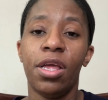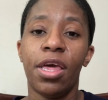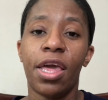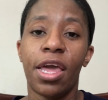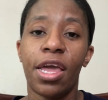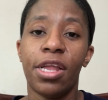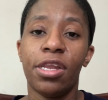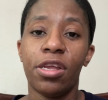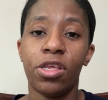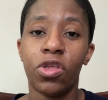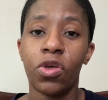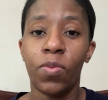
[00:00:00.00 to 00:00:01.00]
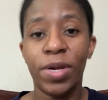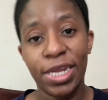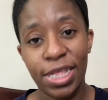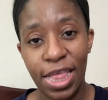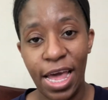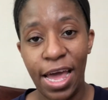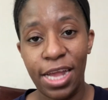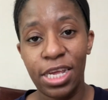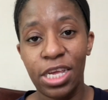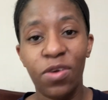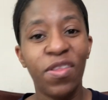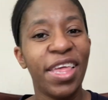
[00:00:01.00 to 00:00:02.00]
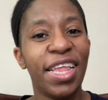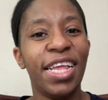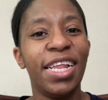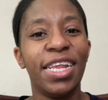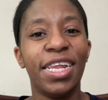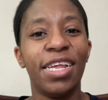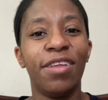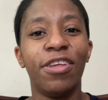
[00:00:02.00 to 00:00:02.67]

And so we did that. He only needed it.